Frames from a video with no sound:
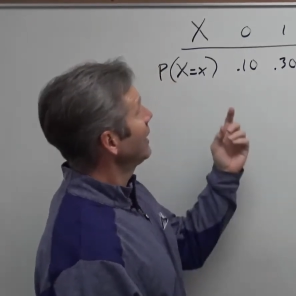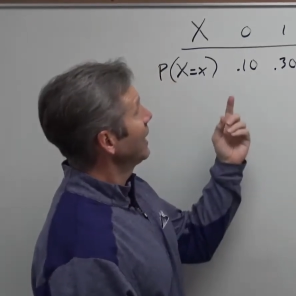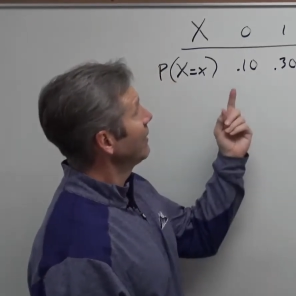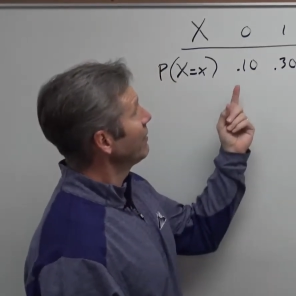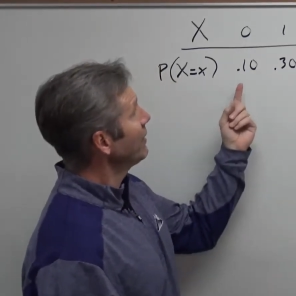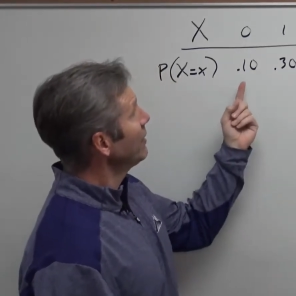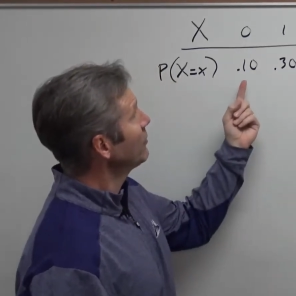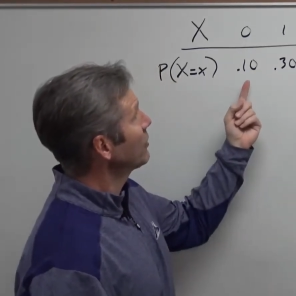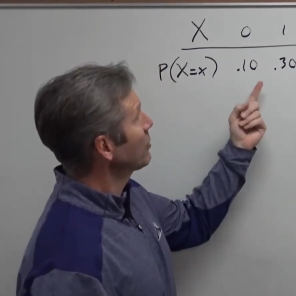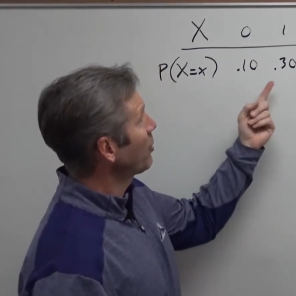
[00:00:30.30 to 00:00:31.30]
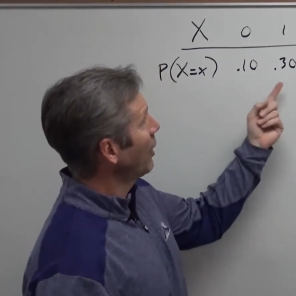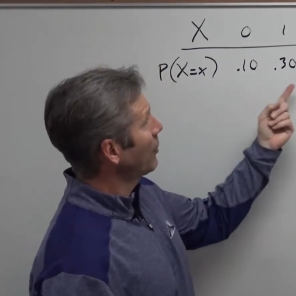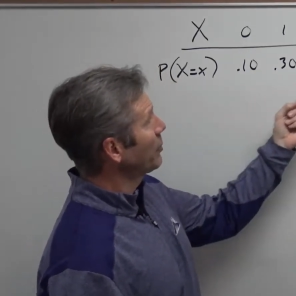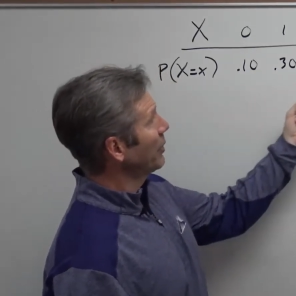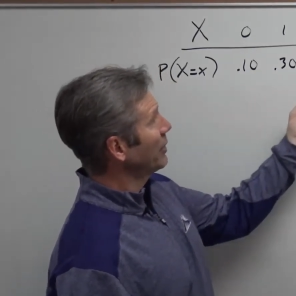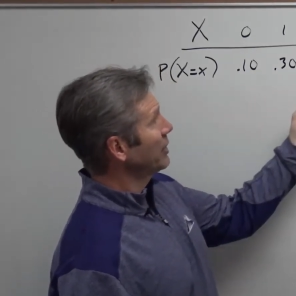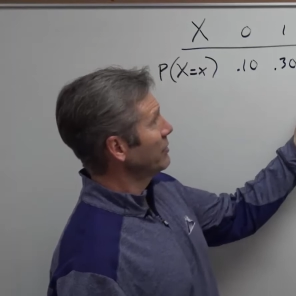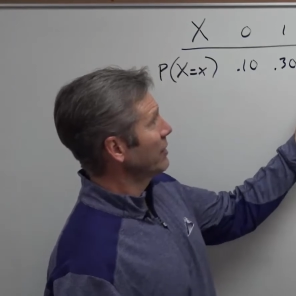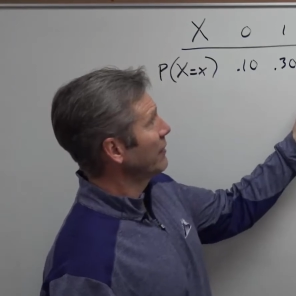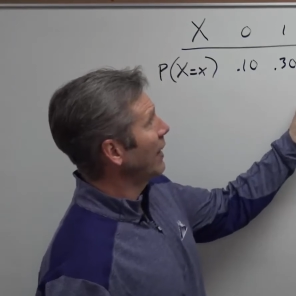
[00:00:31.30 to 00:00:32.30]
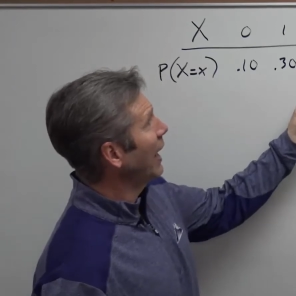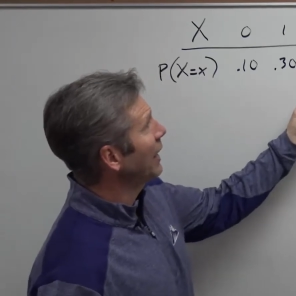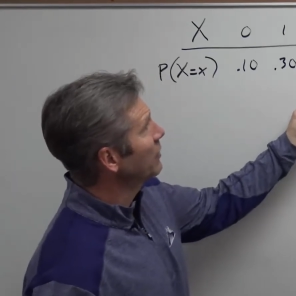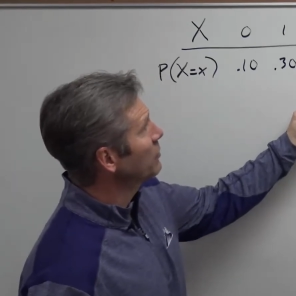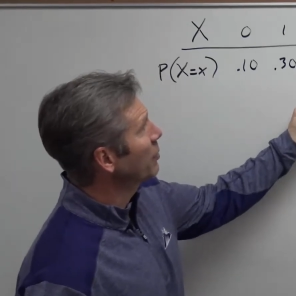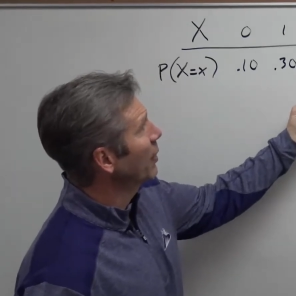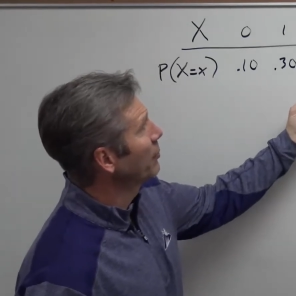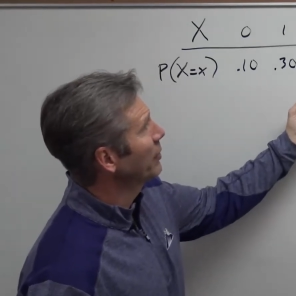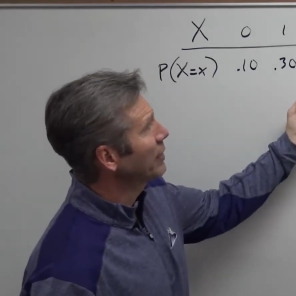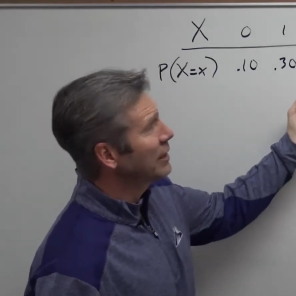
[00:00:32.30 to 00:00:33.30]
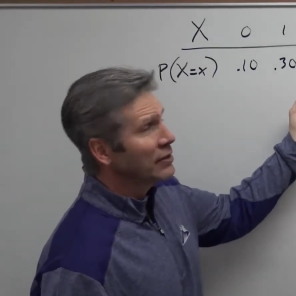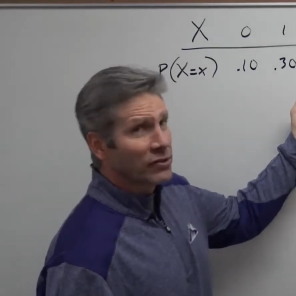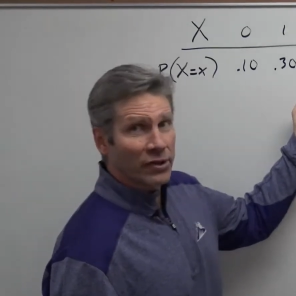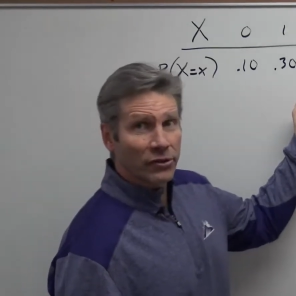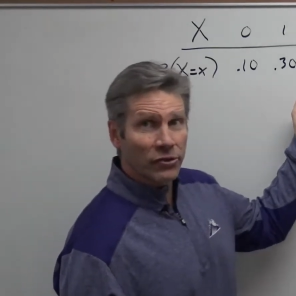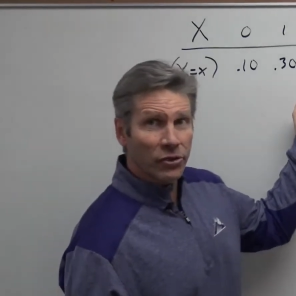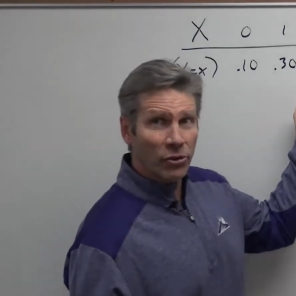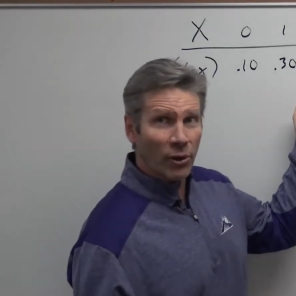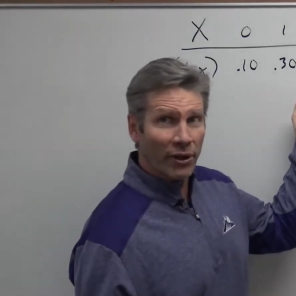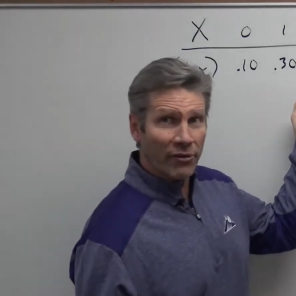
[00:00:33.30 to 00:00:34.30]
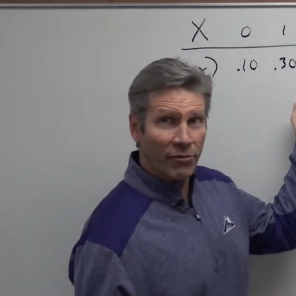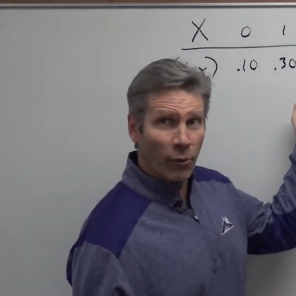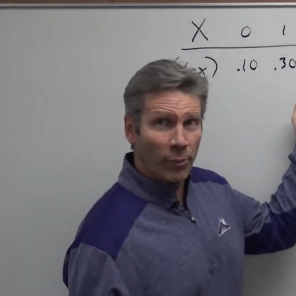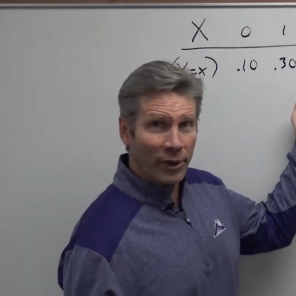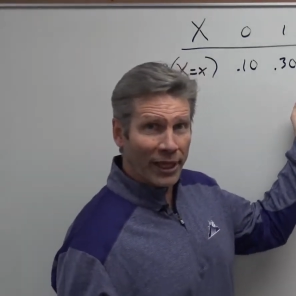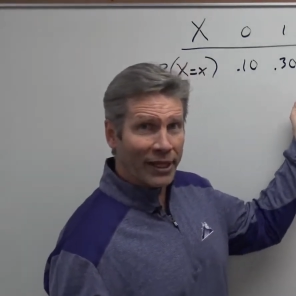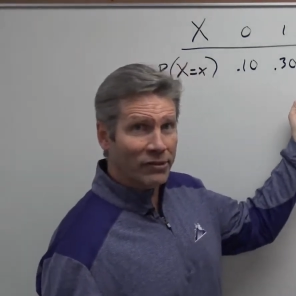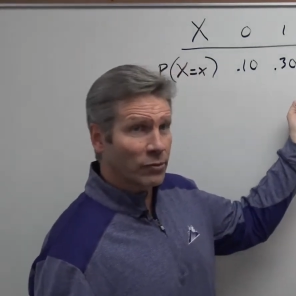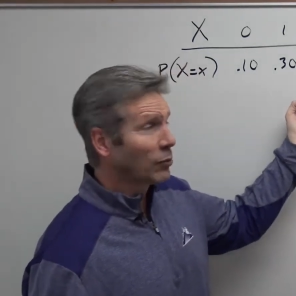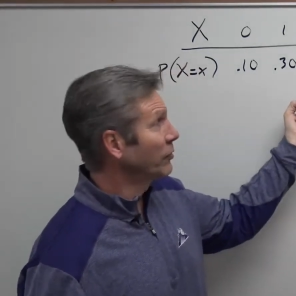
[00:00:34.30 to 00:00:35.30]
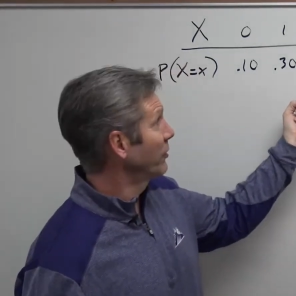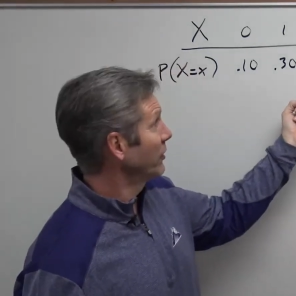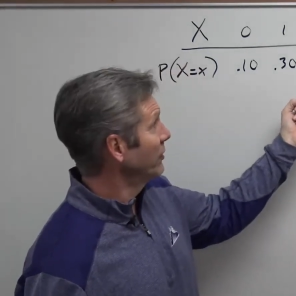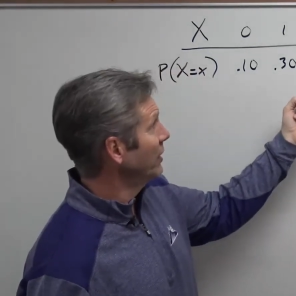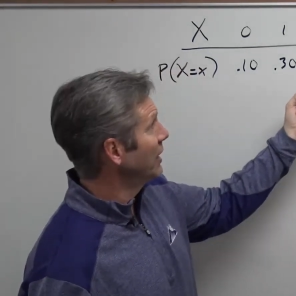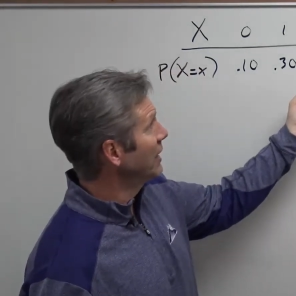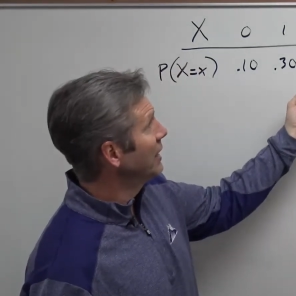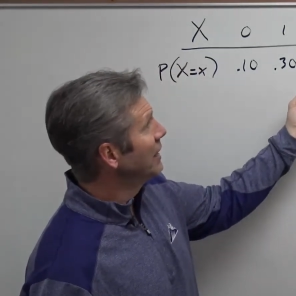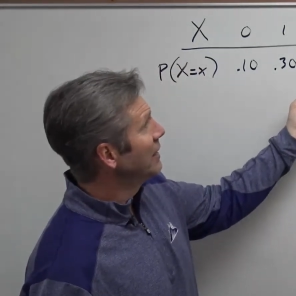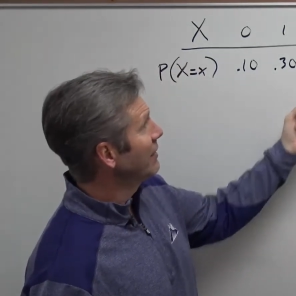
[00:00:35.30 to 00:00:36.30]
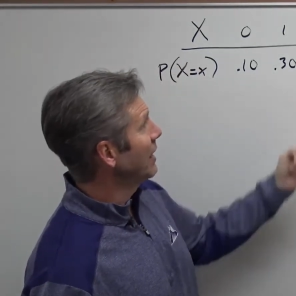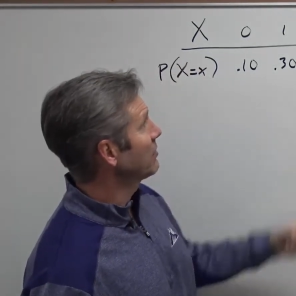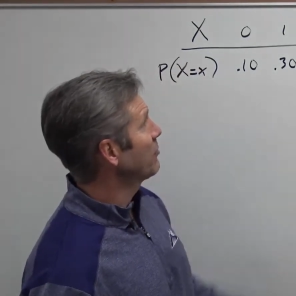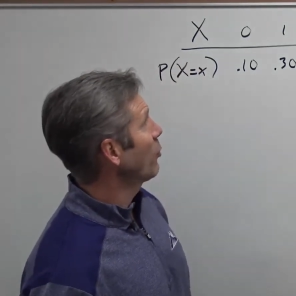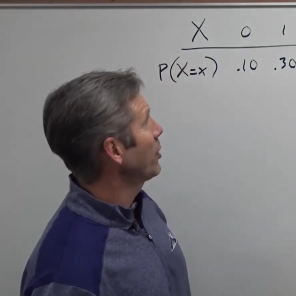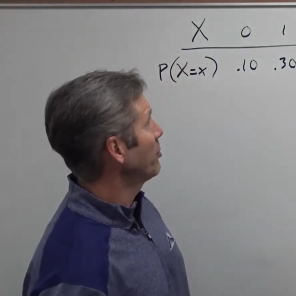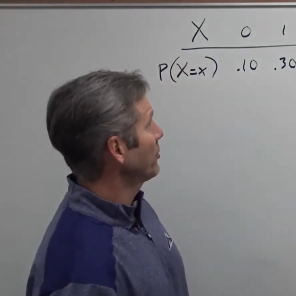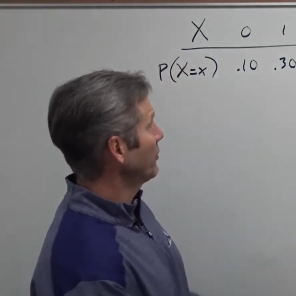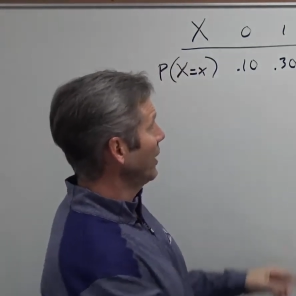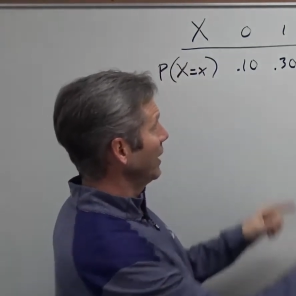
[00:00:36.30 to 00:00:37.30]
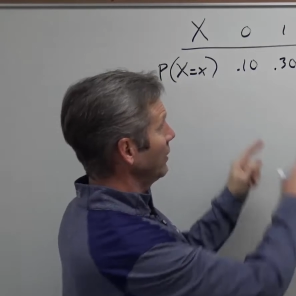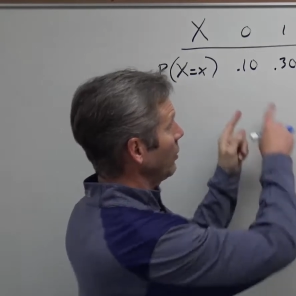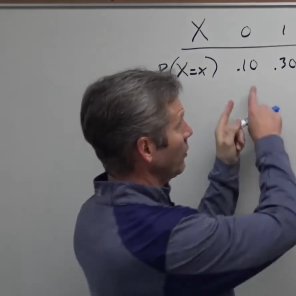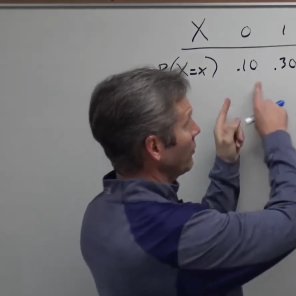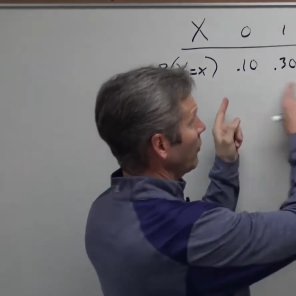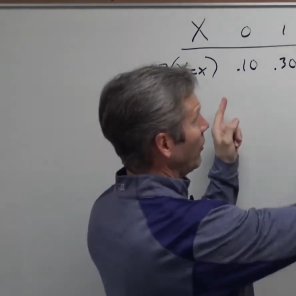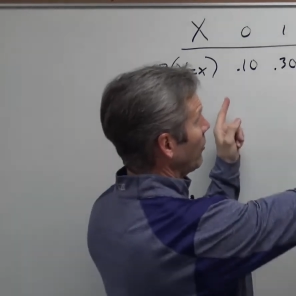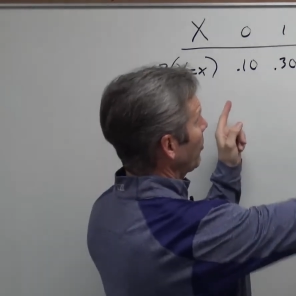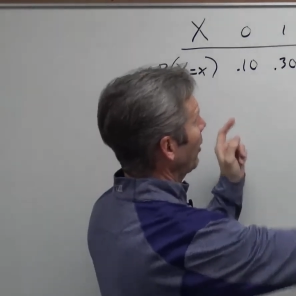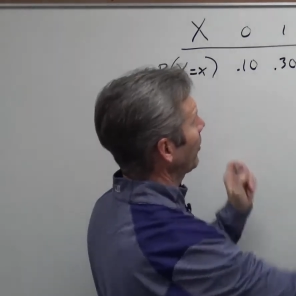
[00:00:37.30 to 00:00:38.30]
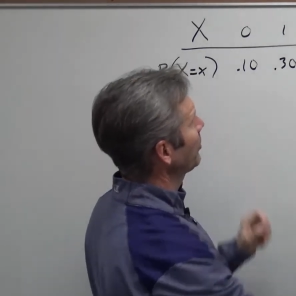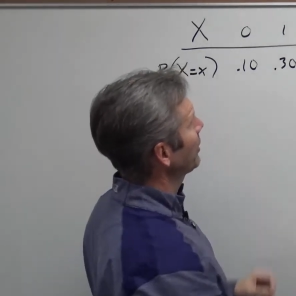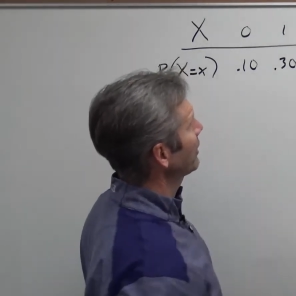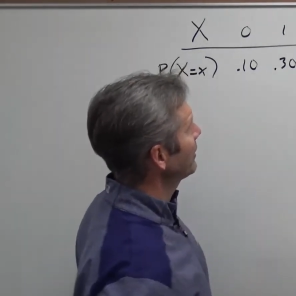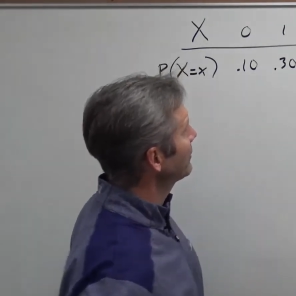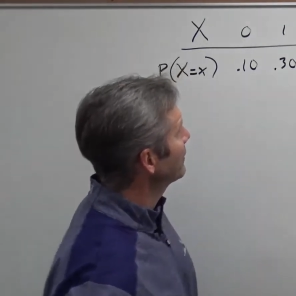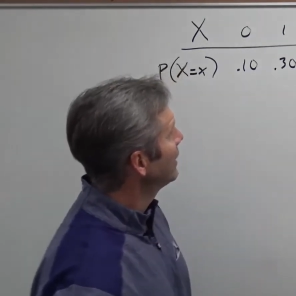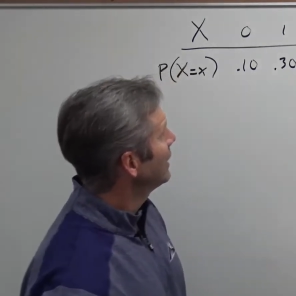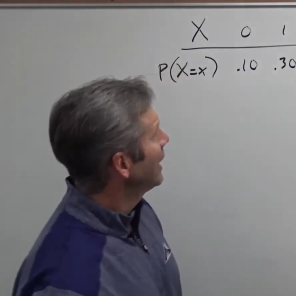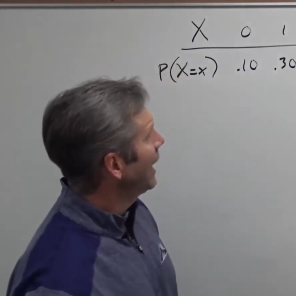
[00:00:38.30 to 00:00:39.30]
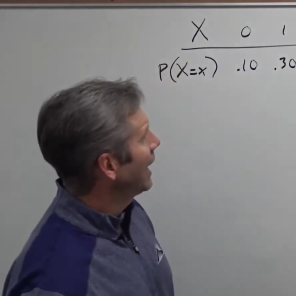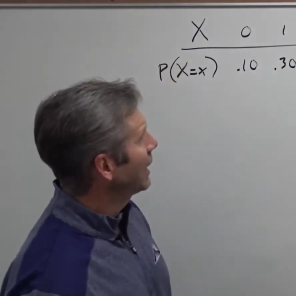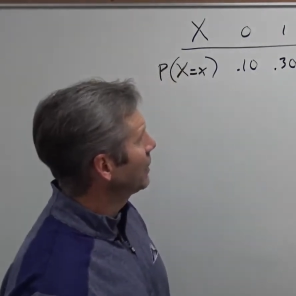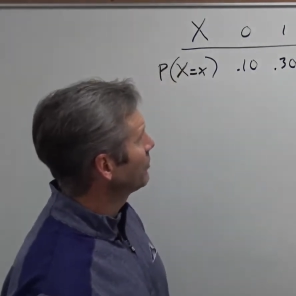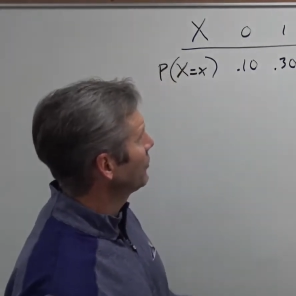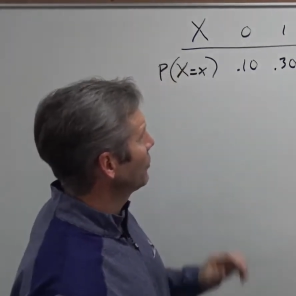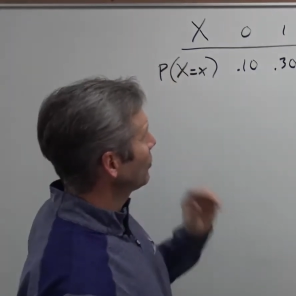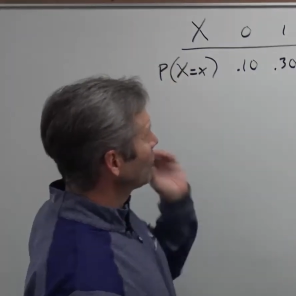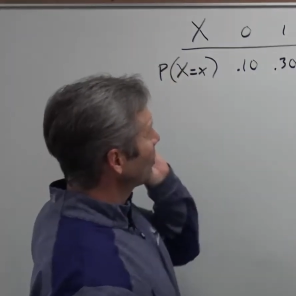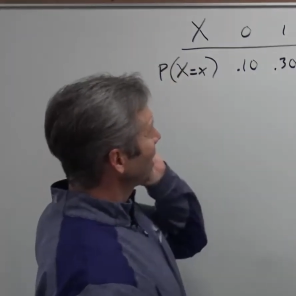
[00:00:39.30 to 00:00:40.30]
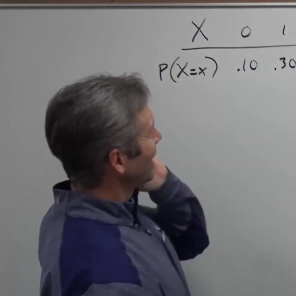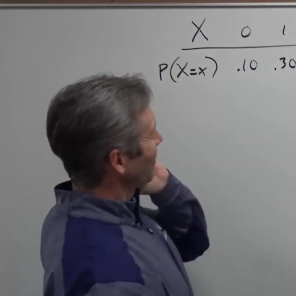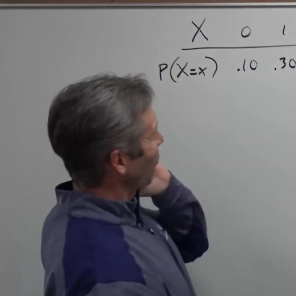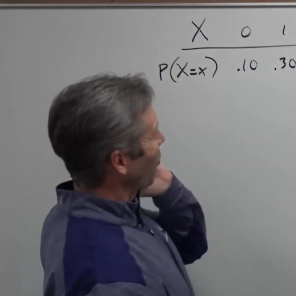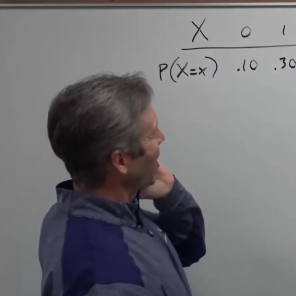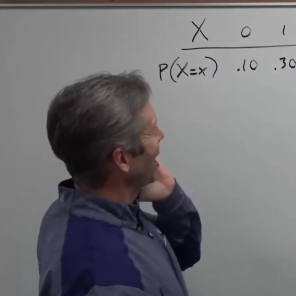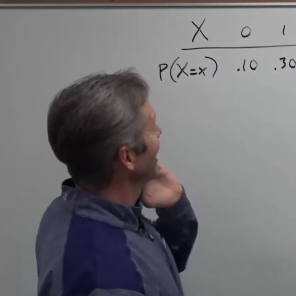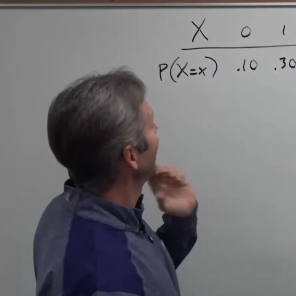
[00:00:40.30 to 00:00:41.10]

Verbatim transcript: And these are the probabilities then. The highest probability is that two out of the four plants will succeed. That's 40%. Notice all the probabilities add up to one.